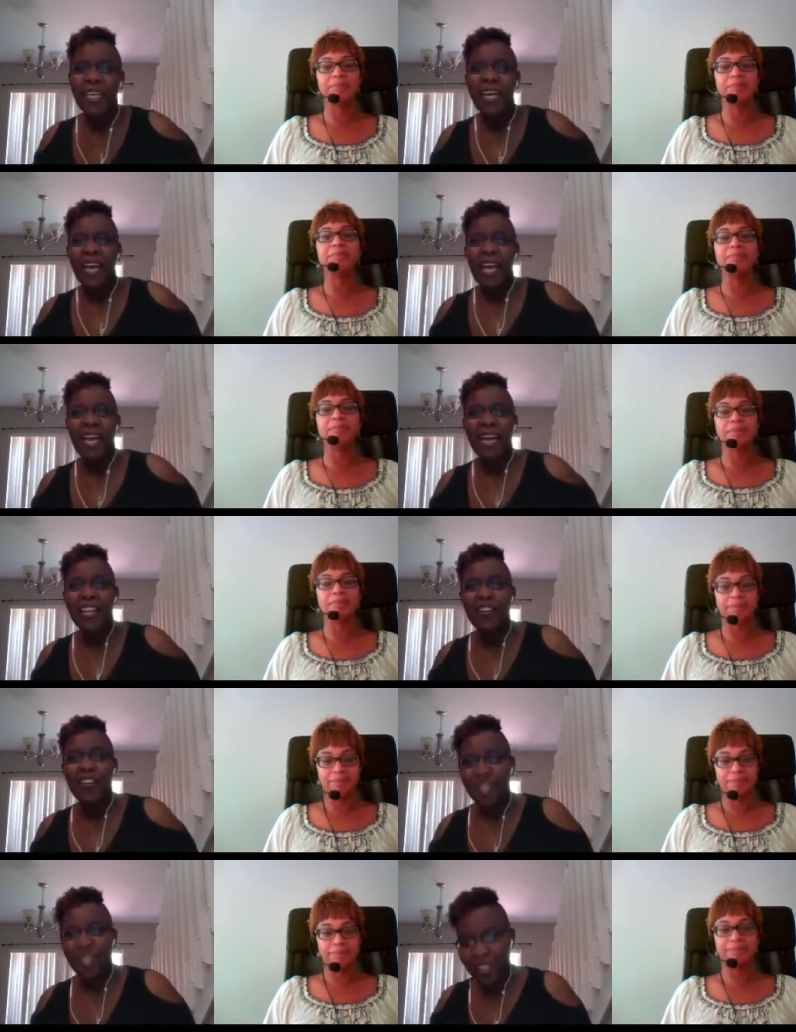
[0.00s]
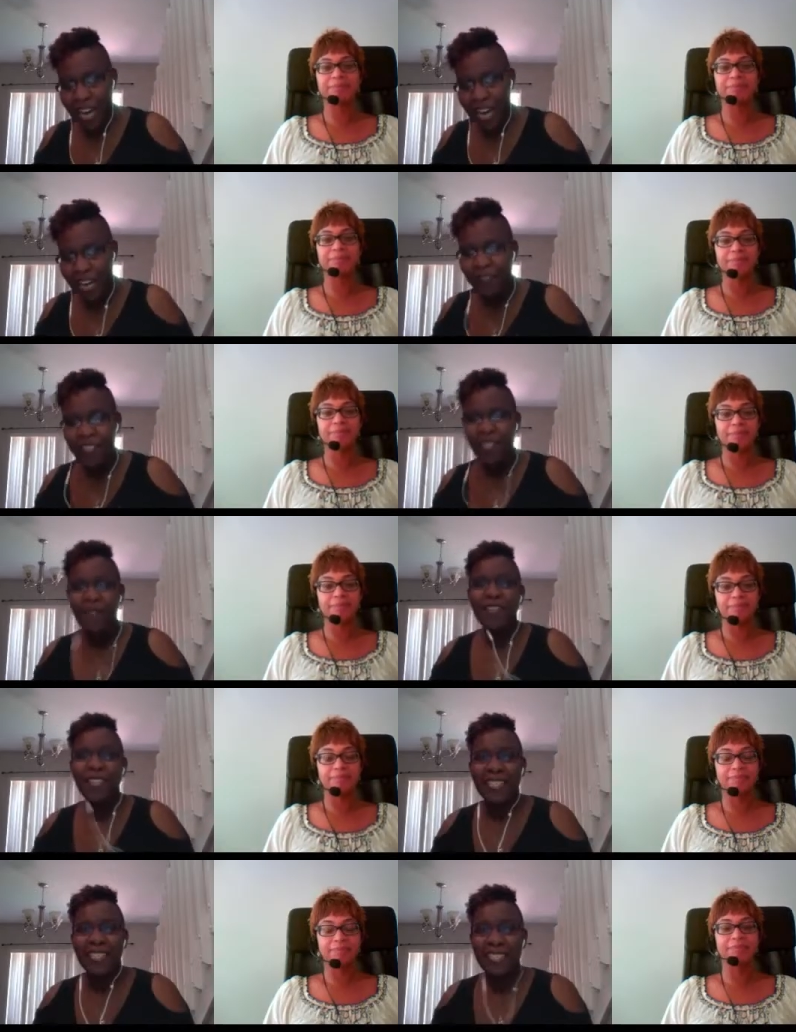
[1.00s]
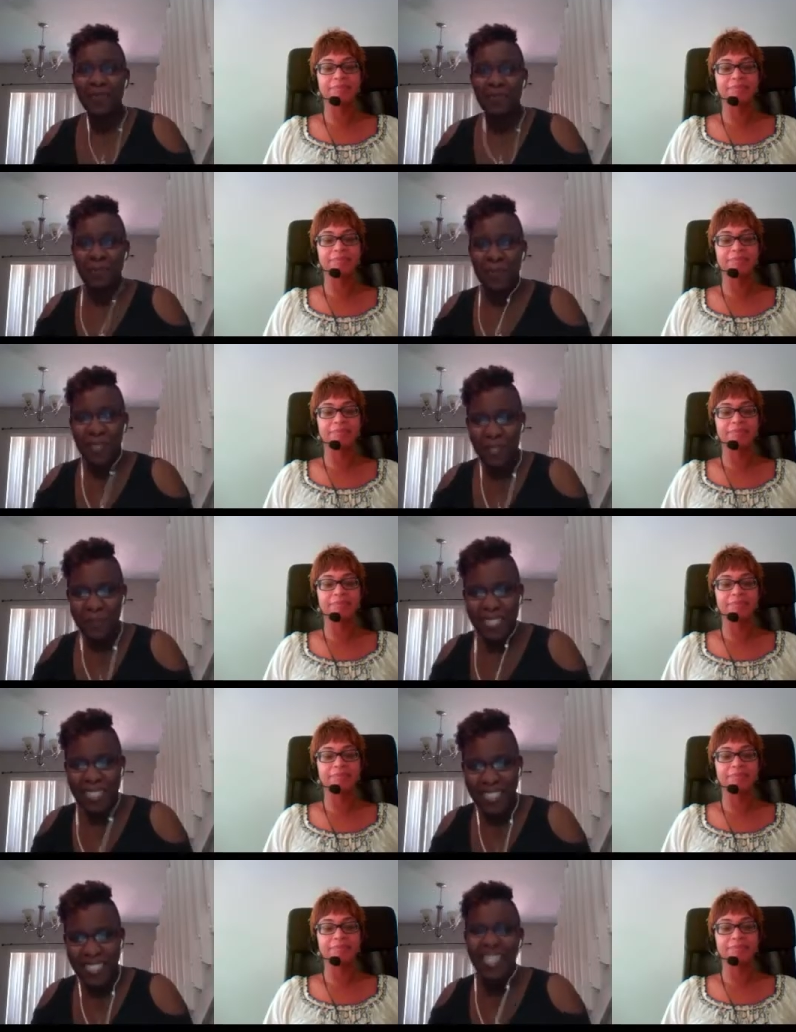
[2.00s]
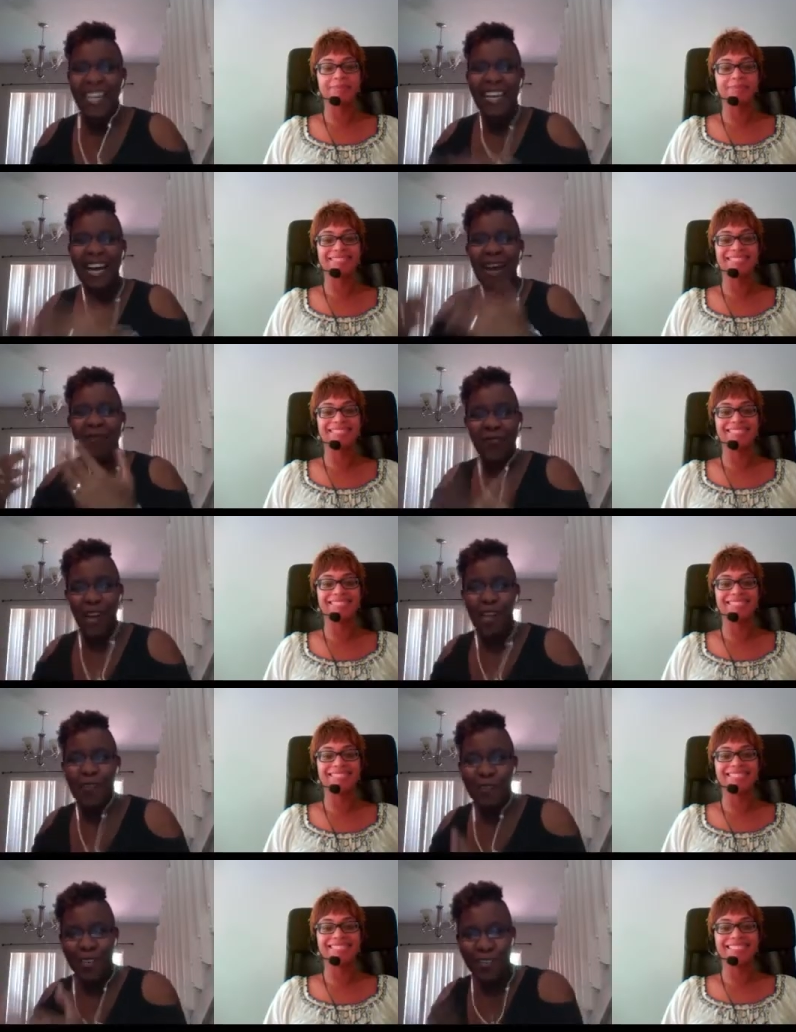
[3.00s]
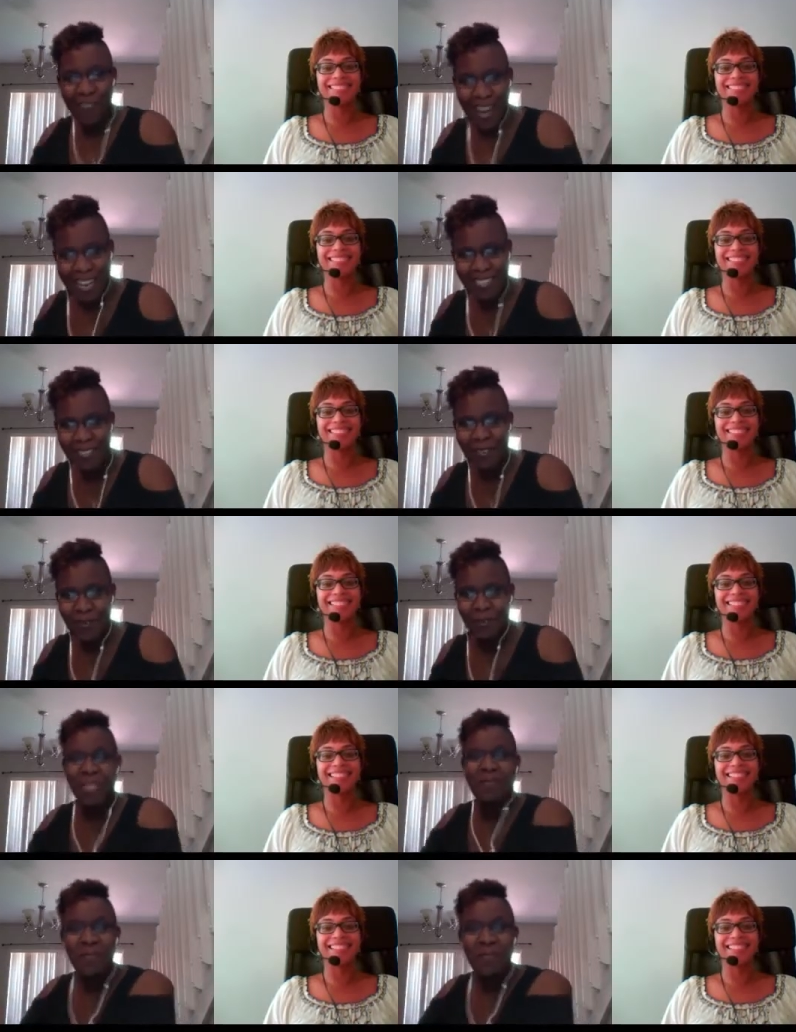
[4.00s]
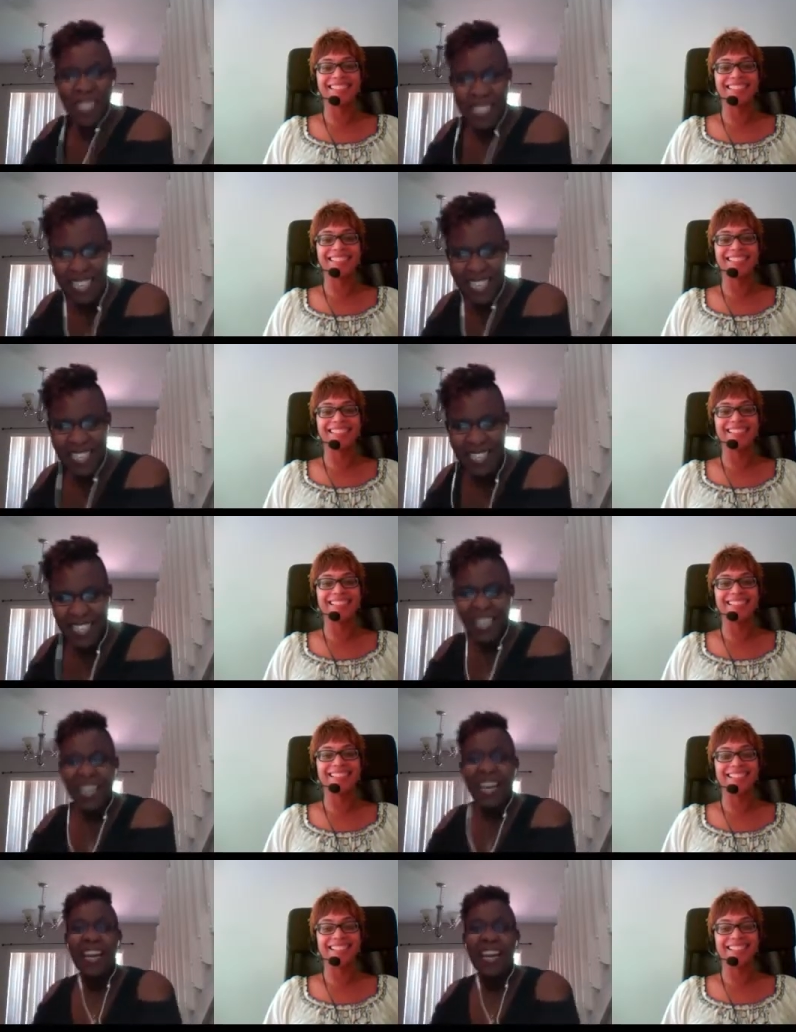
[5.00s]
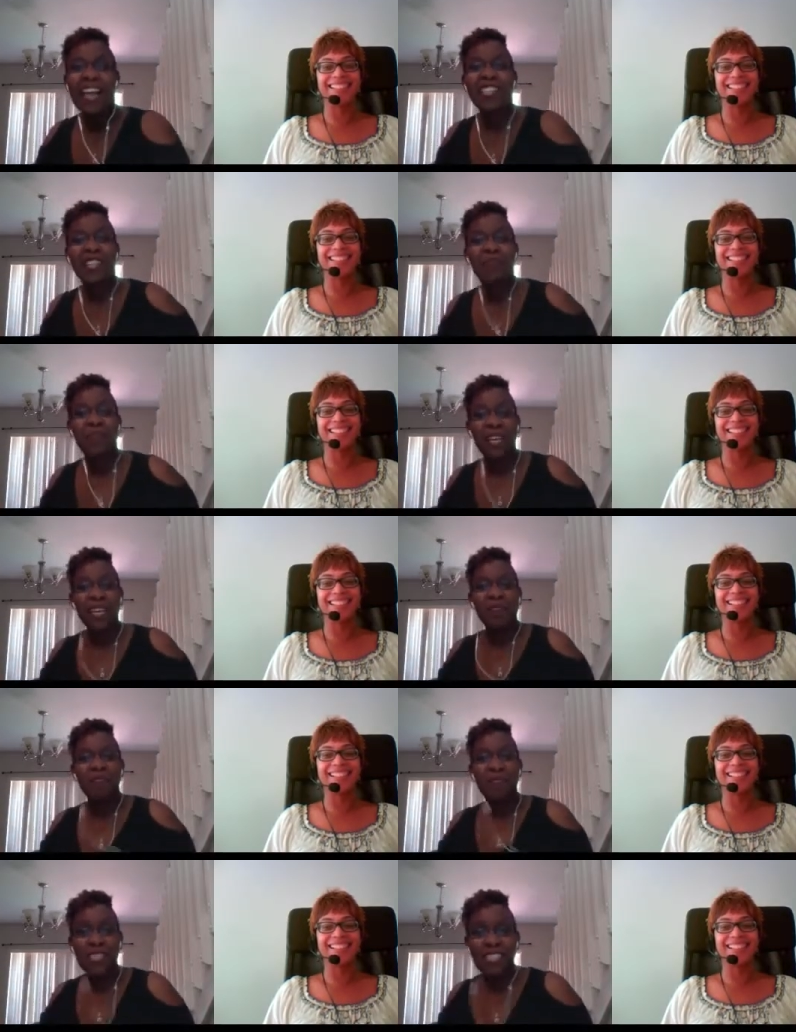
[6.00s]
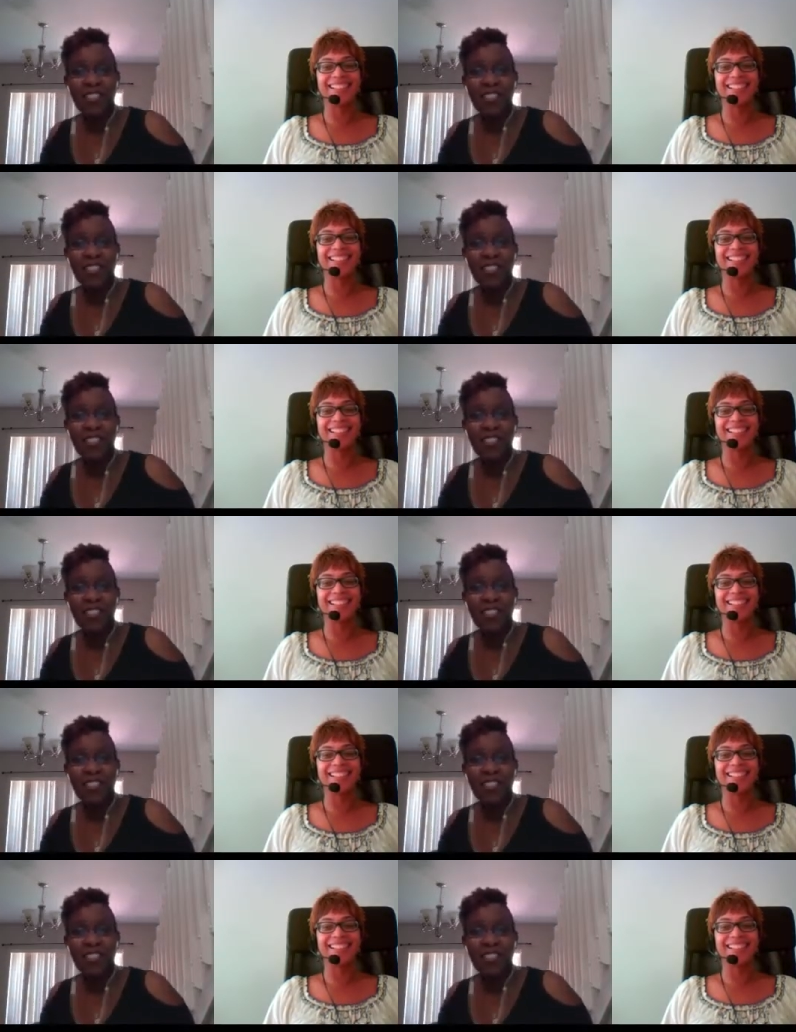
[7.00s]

Speaker 1: And there's a lot of differences between saying I'm a follower in Christ who's in business and actually being a business